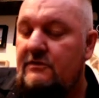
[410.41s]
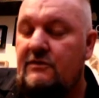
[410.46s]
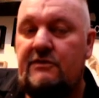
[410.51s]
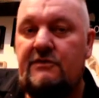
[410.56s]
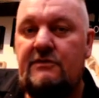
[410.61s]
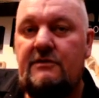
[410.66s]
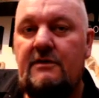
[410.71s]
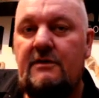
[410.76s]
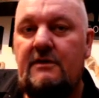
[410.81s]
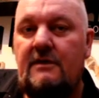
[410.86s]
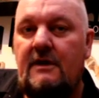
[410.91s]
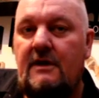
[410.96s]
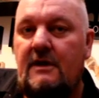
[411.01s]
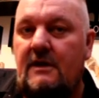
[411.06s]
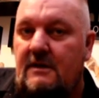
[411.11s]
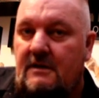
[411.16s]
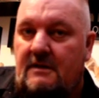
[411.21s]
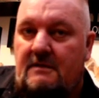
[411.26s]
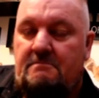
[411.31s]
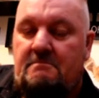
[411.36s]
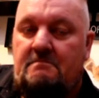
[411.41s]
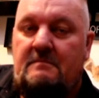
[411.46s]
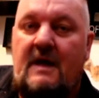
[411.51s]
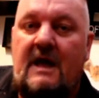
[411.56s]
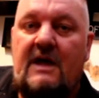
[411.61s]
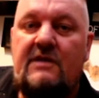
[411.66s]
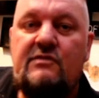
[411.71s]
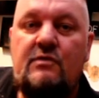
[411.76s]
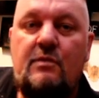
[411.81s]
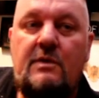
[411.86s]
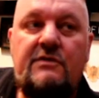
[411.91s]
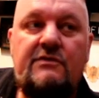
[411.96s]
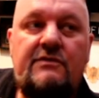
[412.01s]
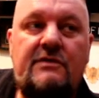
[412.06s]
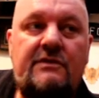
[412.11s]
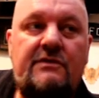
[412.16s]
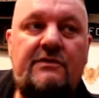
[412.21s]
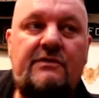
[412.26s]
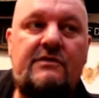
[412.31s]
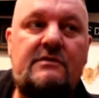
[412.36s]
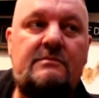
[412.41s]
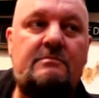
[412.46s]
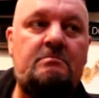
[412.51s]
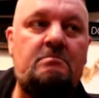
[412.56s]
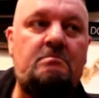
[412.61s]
just ask questions.